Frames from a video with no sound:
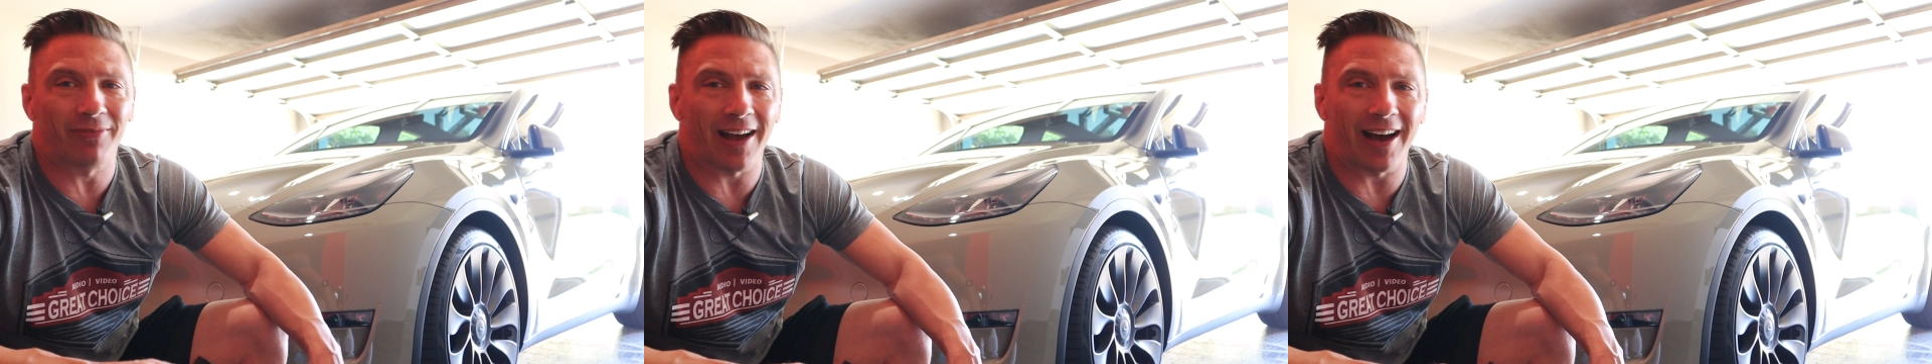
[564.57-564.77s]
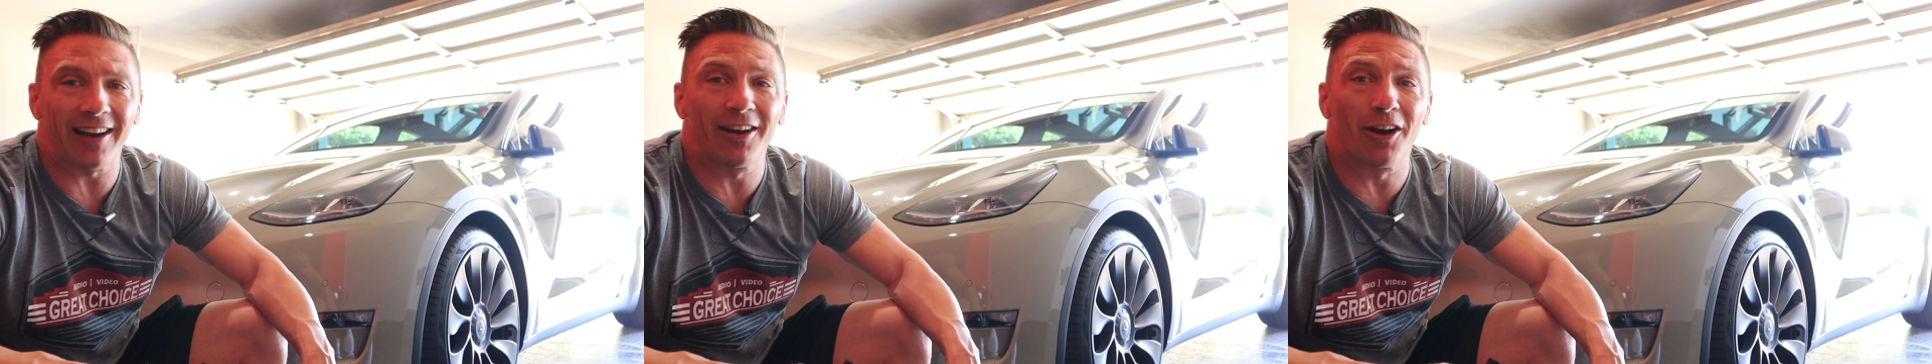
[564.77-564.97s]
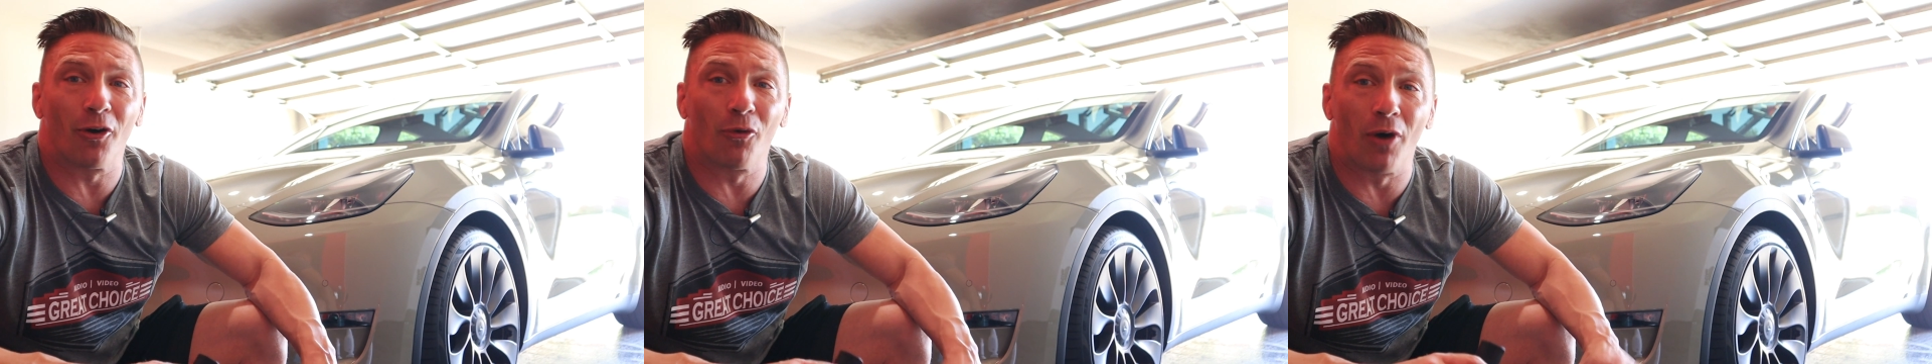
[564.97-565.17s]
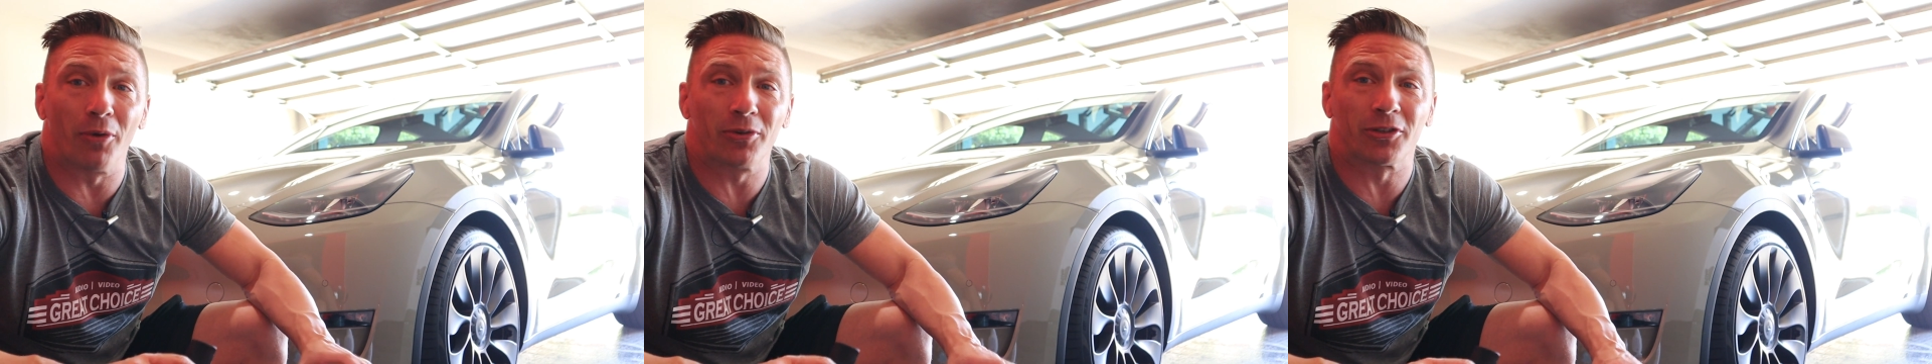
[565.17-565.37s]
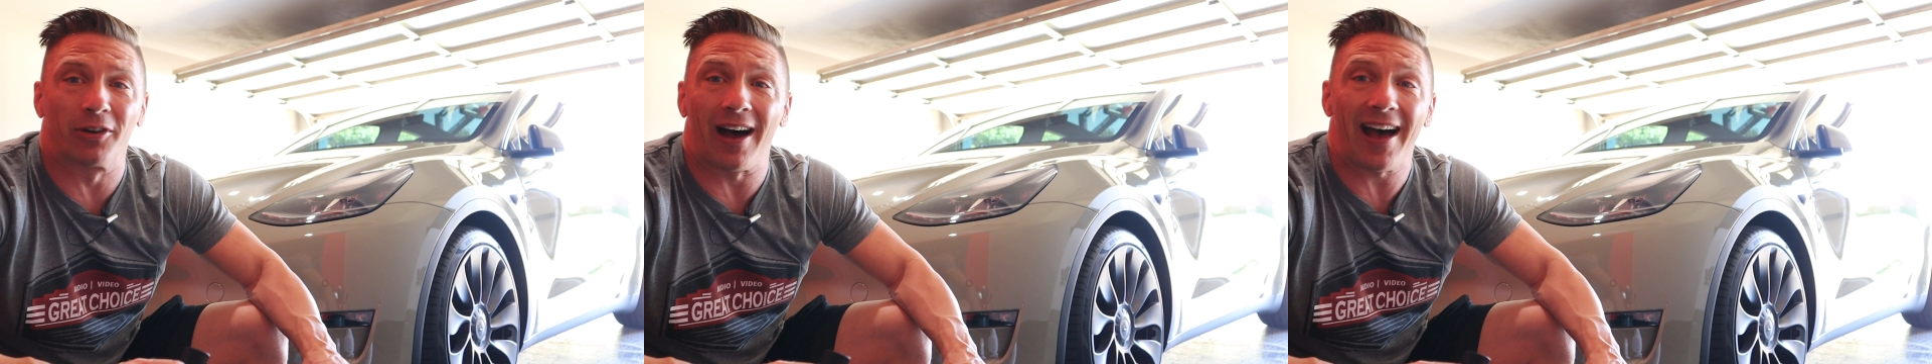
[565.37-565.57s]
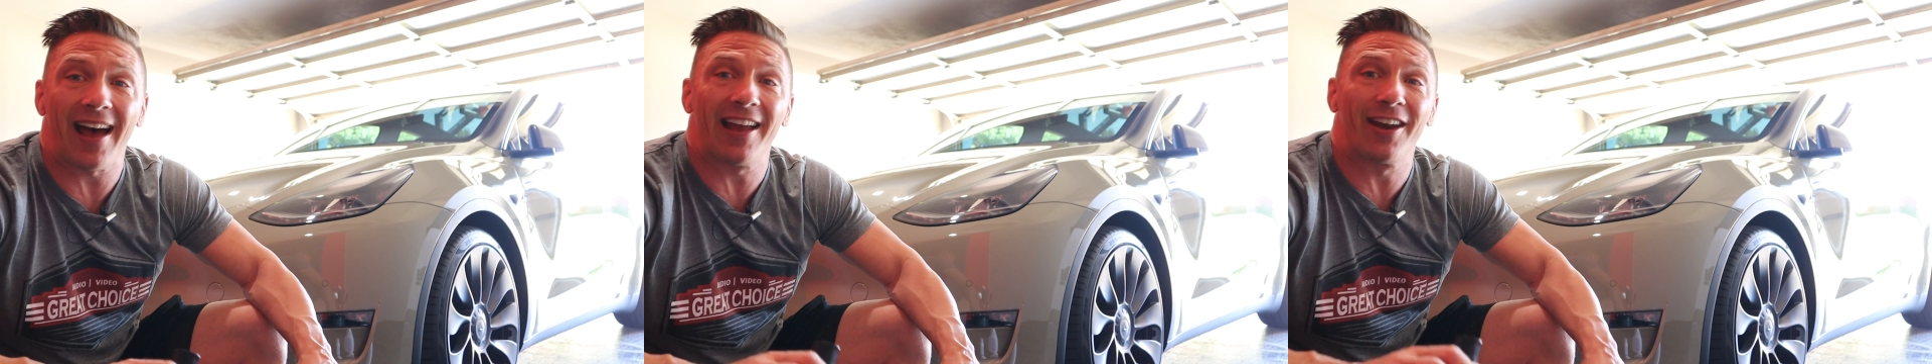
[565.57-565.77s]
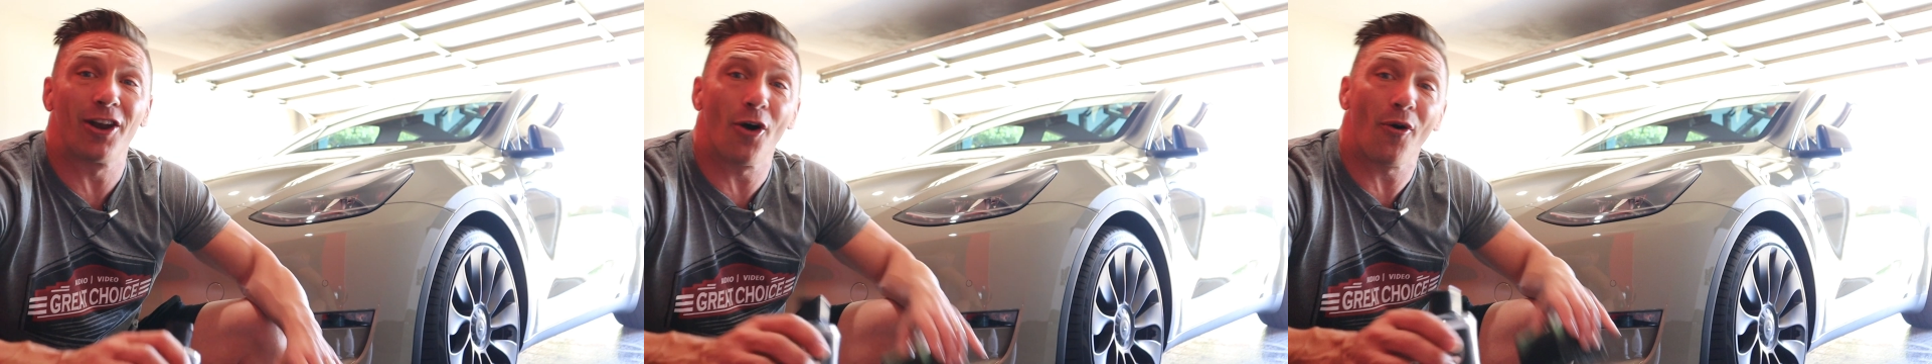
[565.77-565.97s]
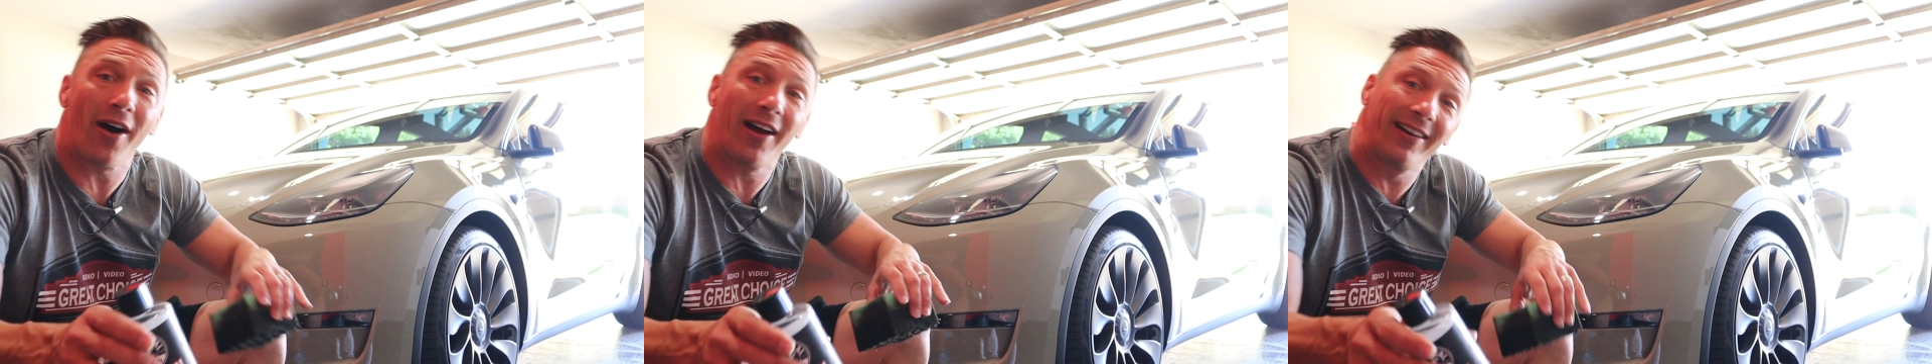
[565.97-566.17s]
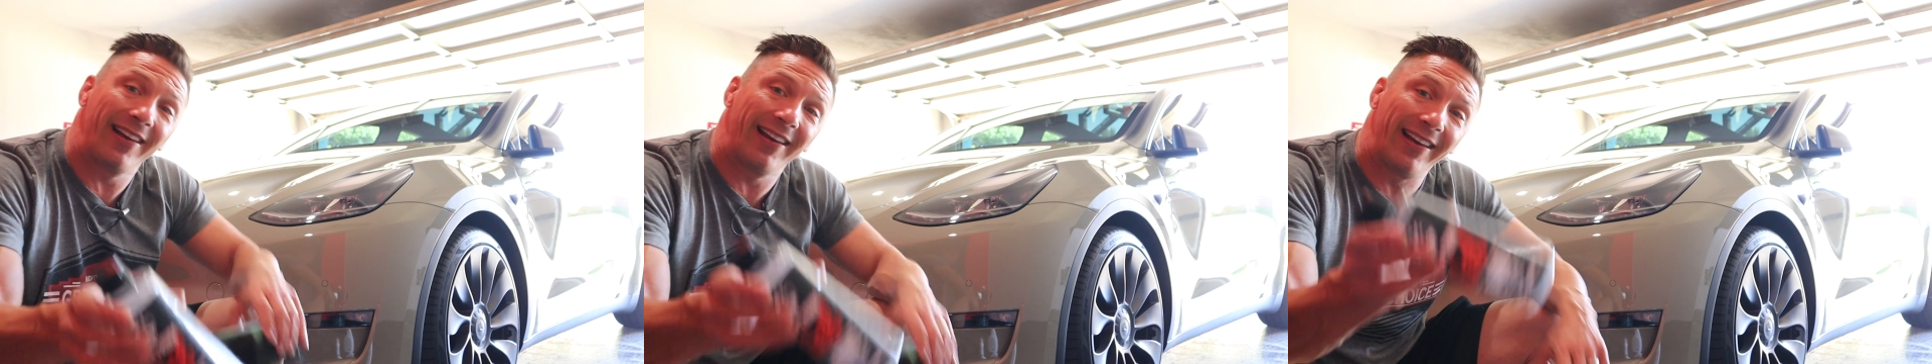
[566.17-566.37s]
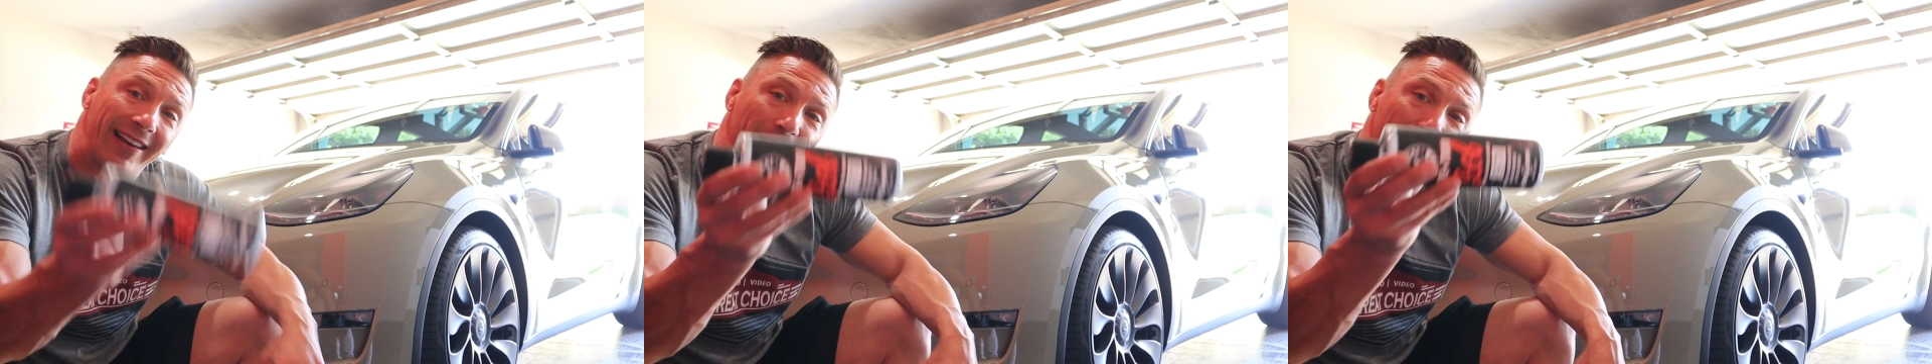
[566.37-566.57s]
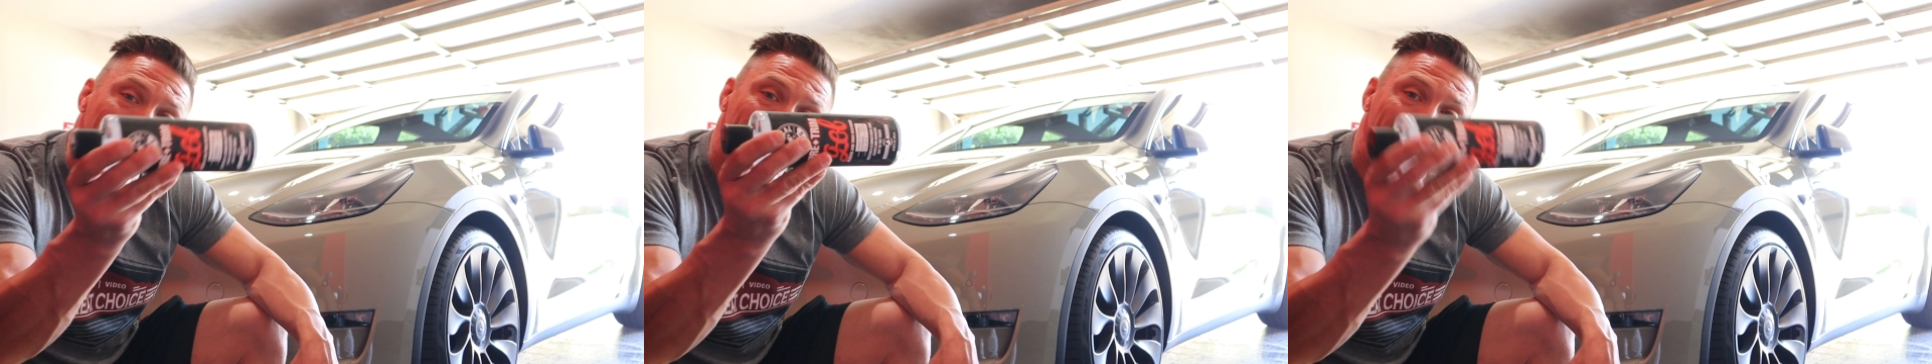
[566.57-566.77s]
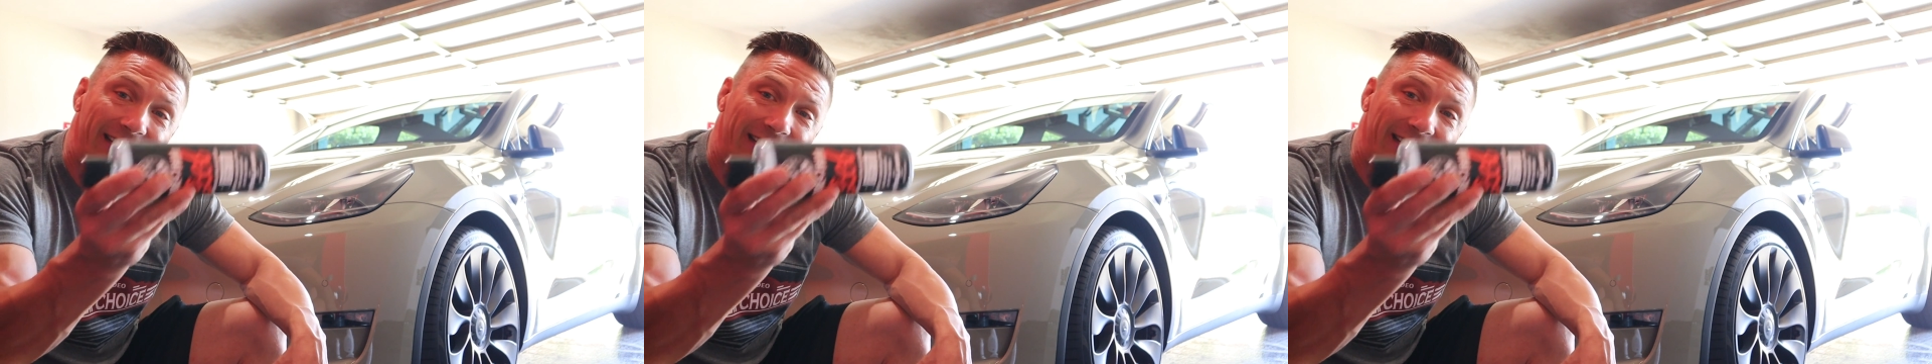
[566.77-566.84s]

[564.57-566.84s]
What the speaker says: I didn't know what was going on. I had no idea it was